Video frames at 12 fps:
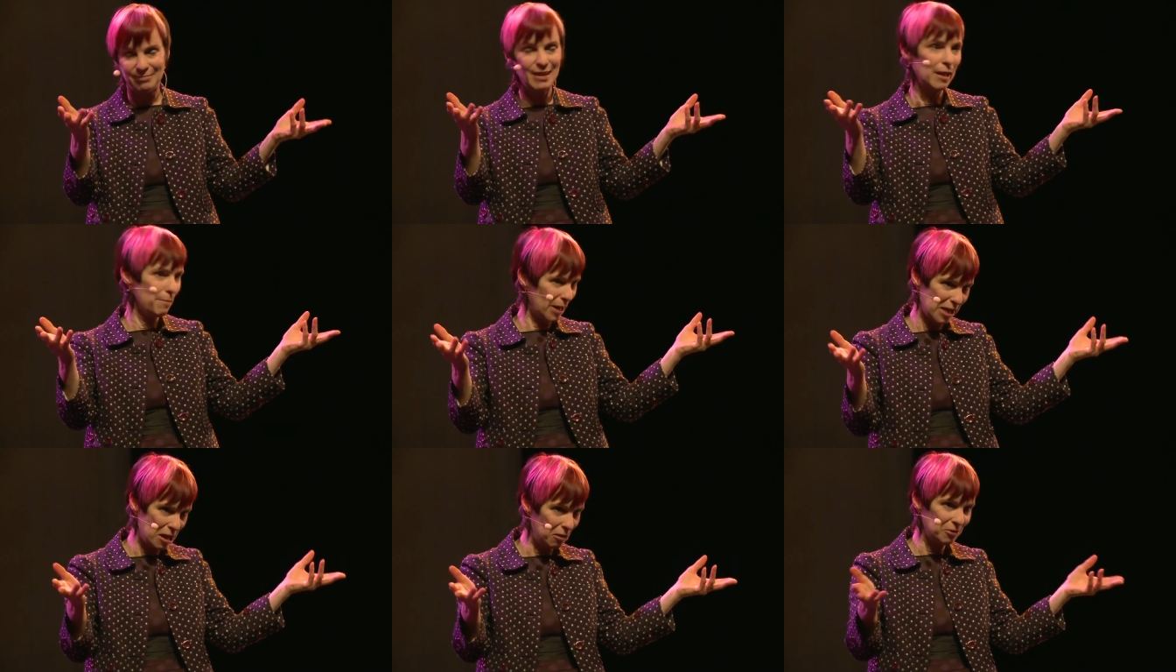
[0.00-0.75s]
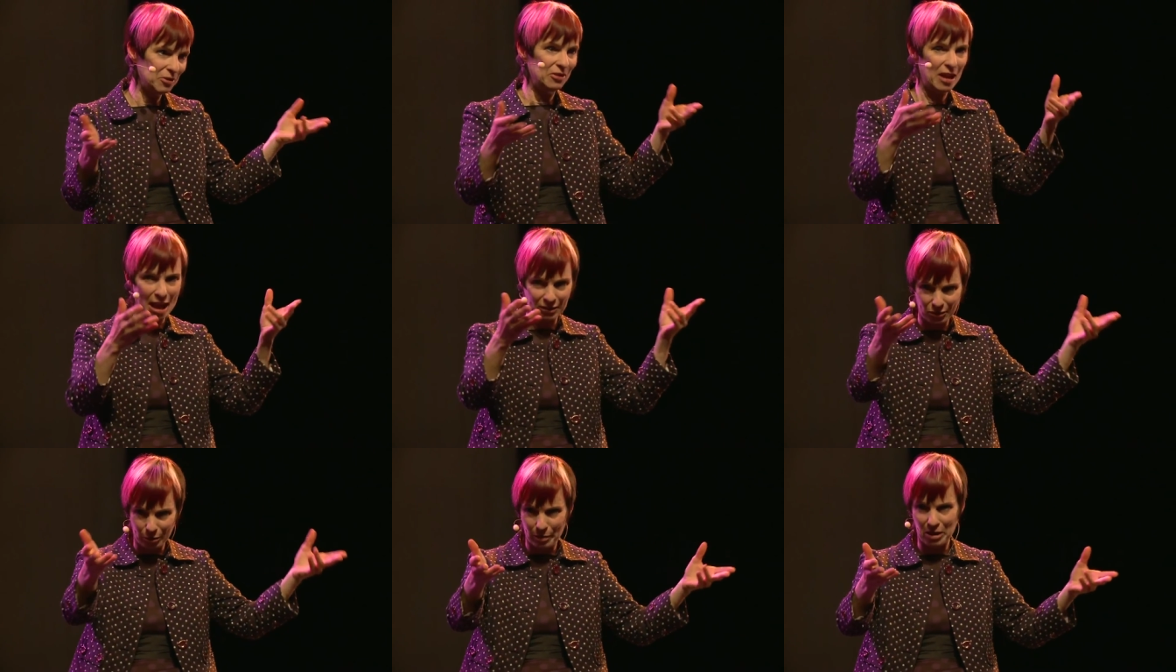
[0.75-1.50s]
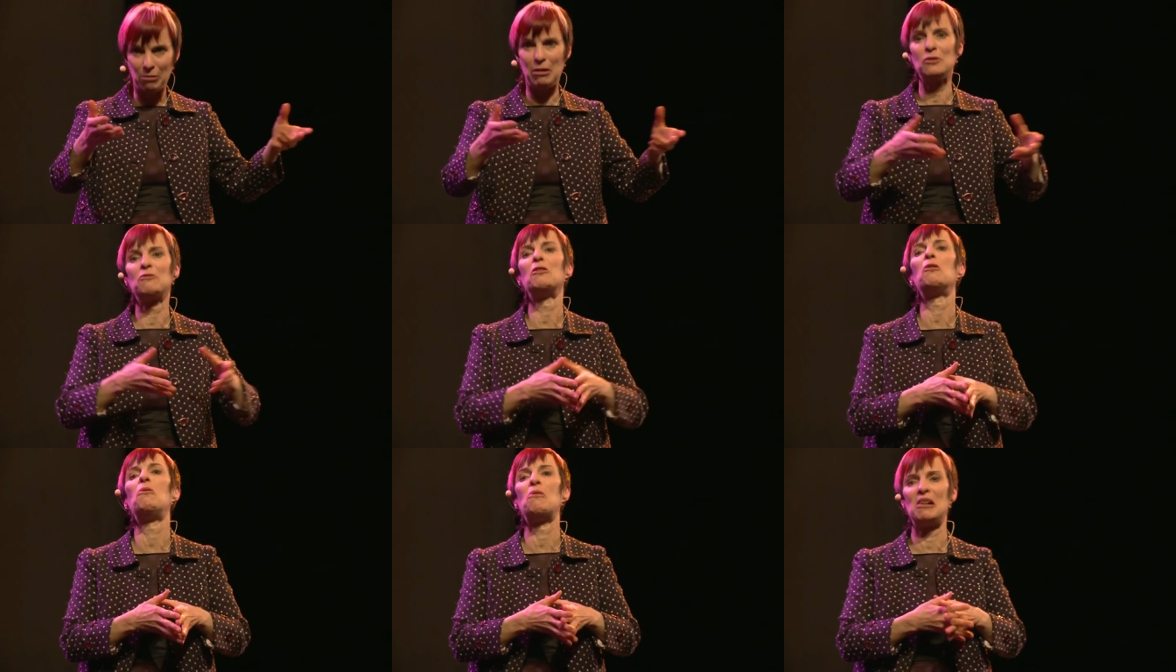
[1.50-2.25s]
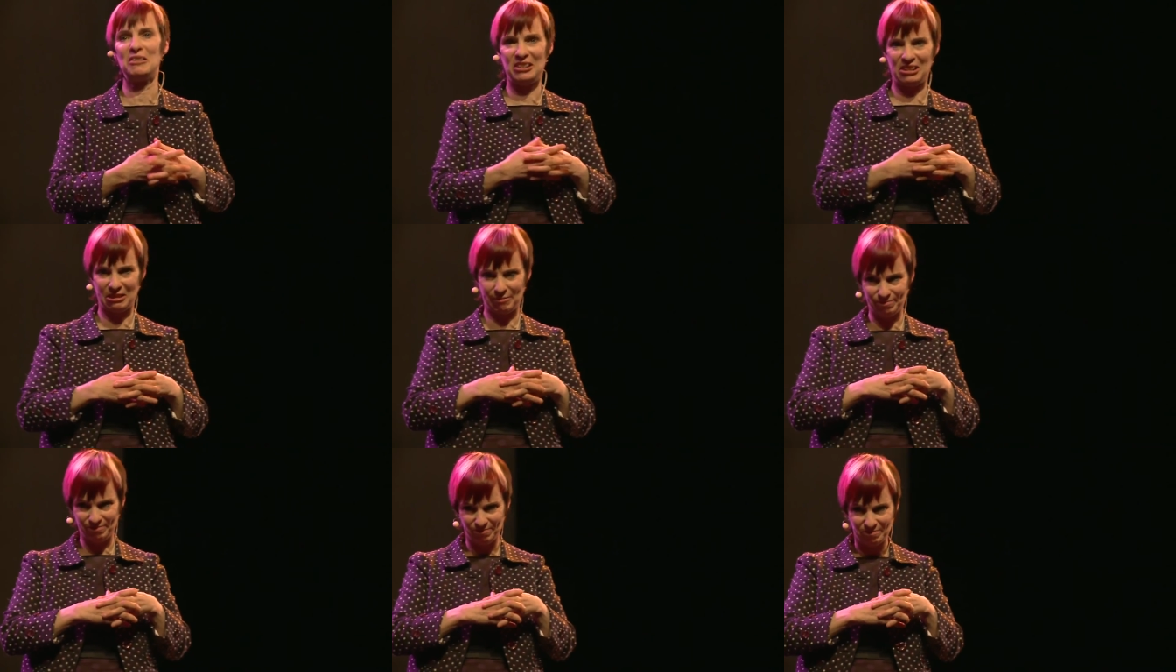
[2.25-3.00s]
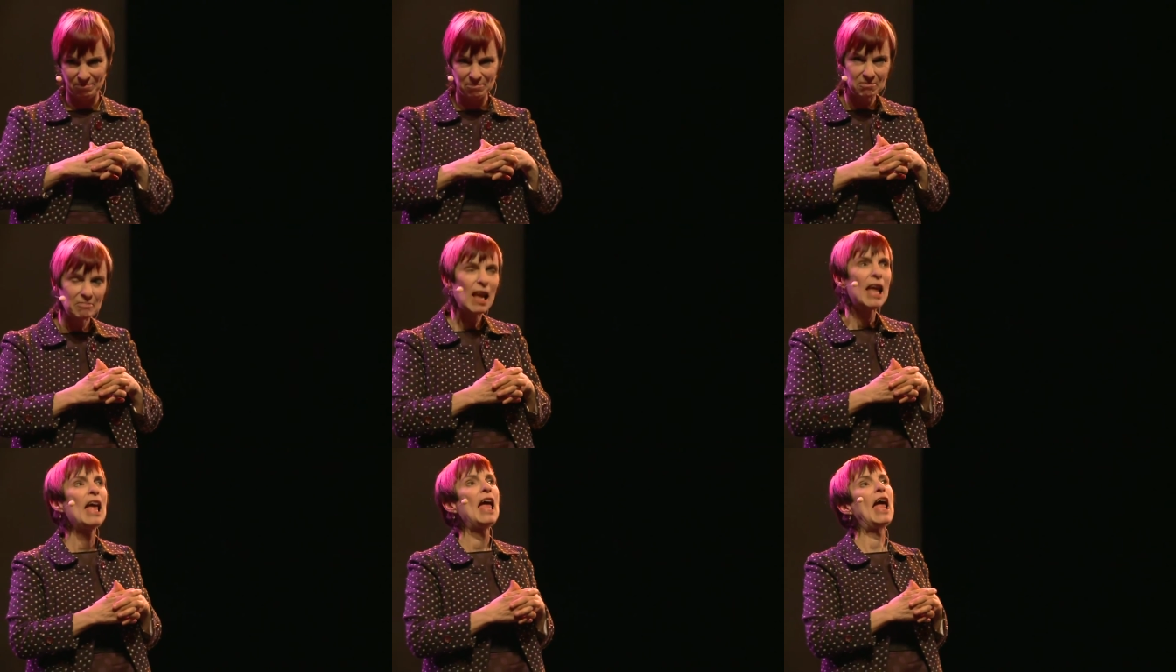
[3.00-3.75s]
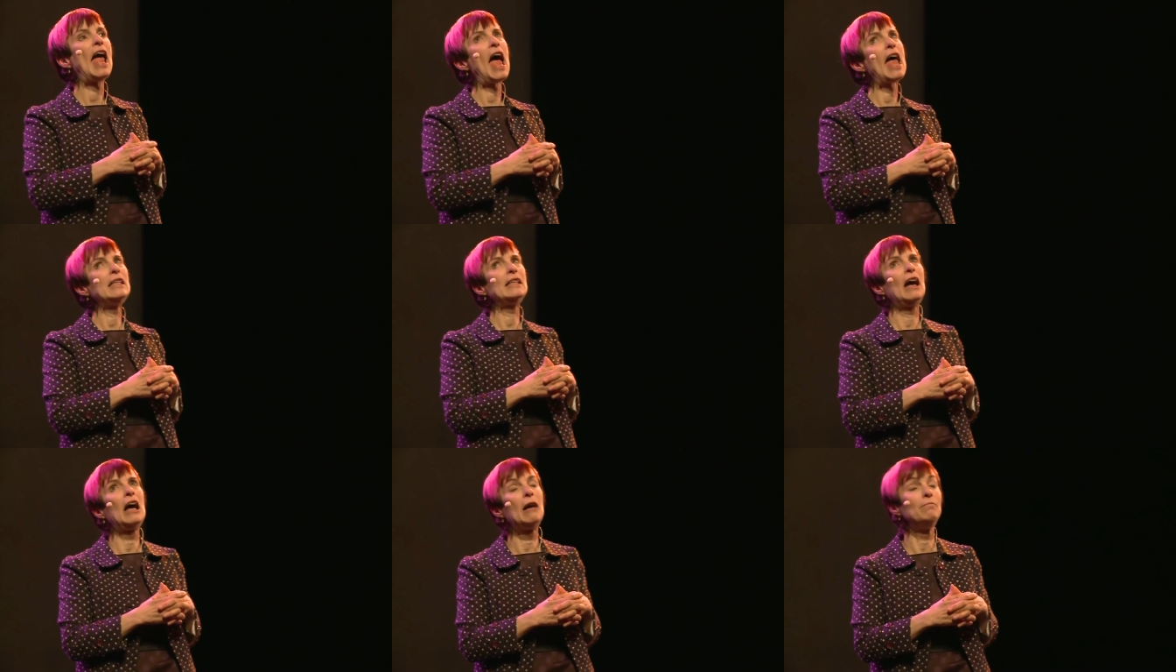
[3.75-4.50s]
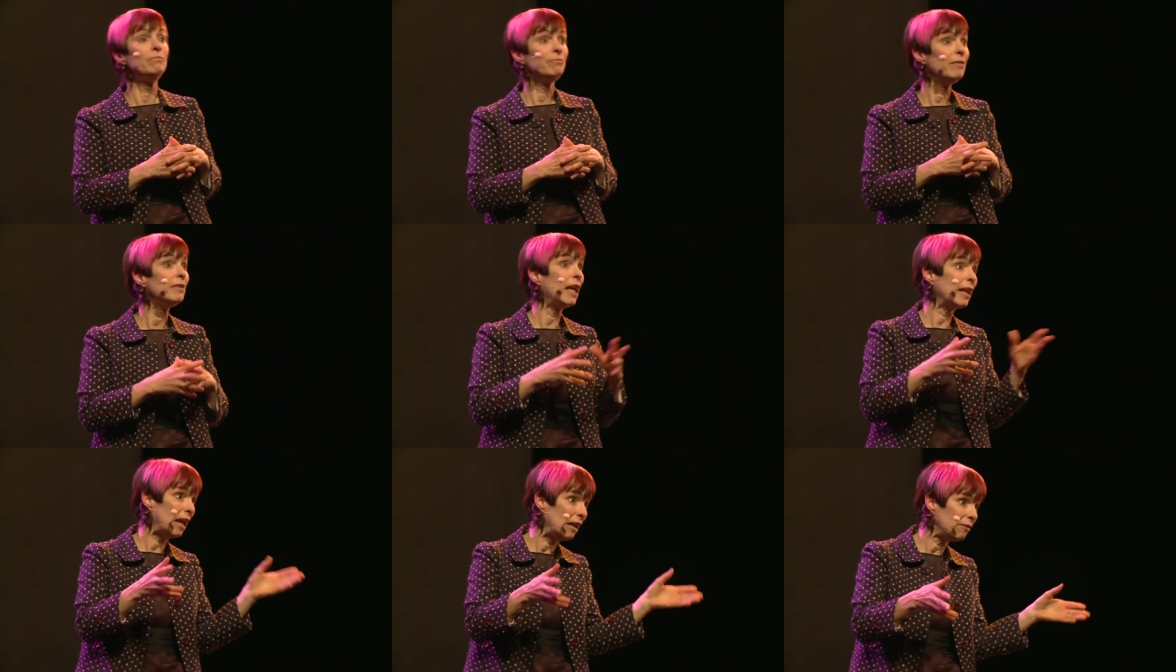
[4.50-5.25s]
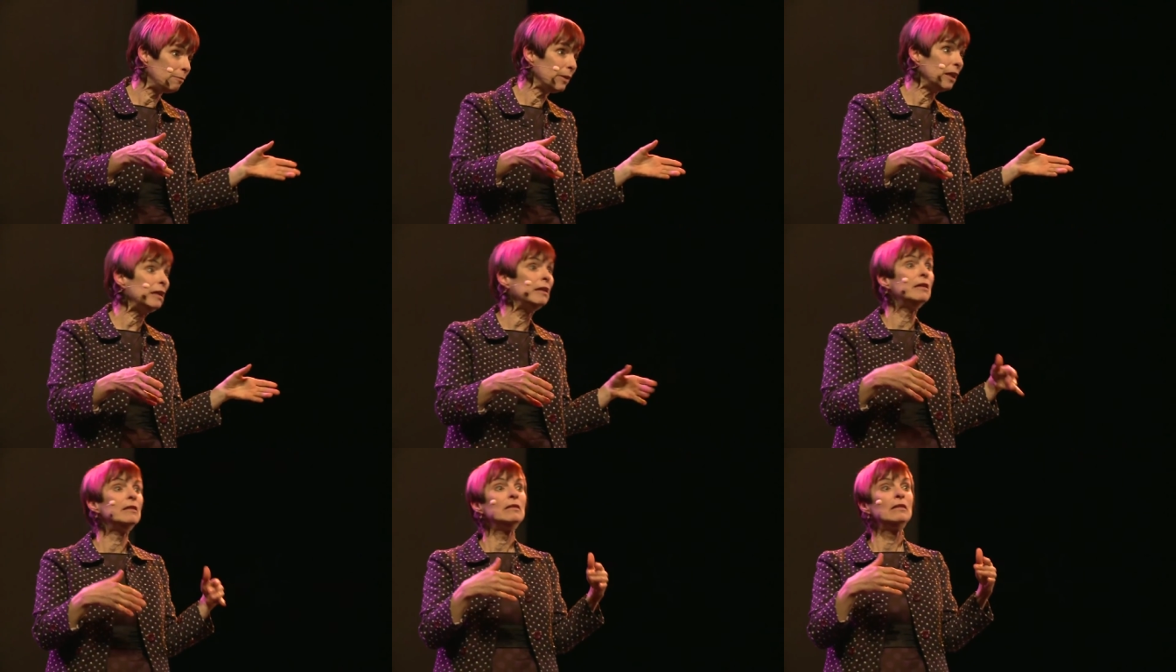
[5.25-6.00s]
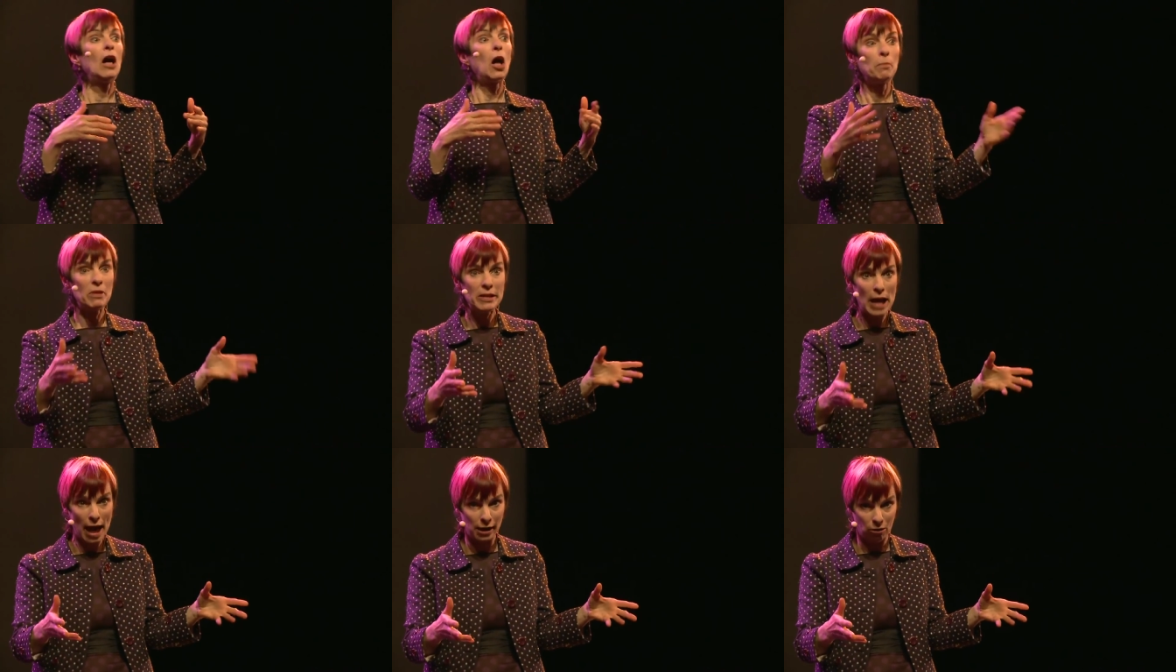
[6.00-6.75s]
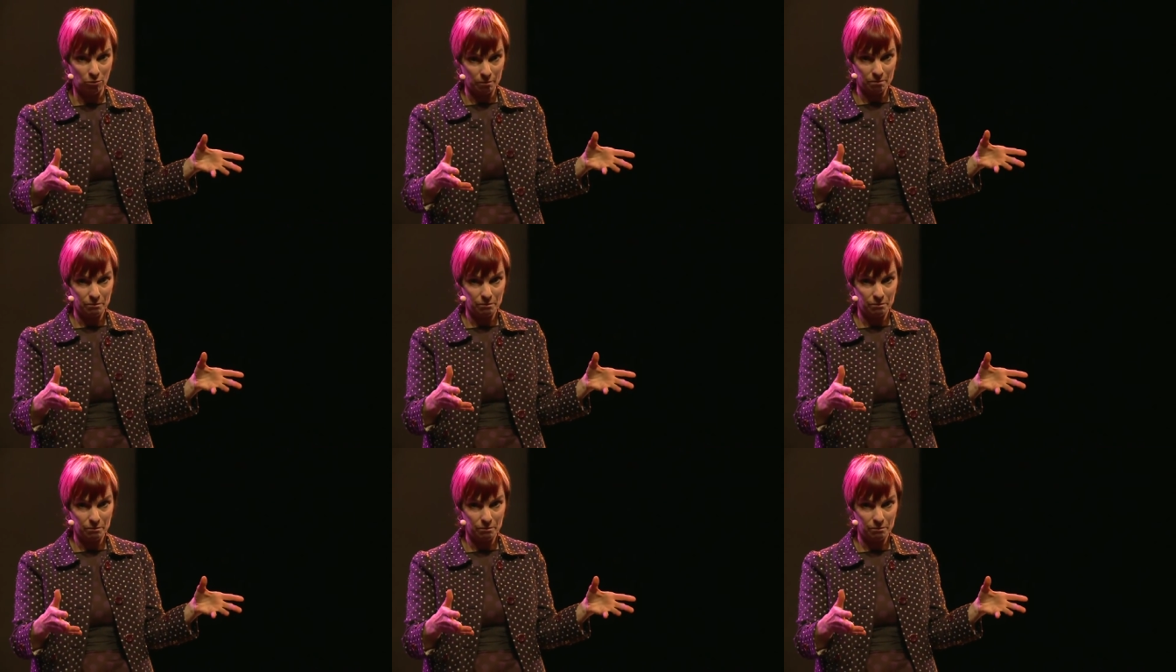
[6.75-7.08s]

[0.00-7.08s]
Anybody else? Ask their parents for a horse. And um, they gave me a piano,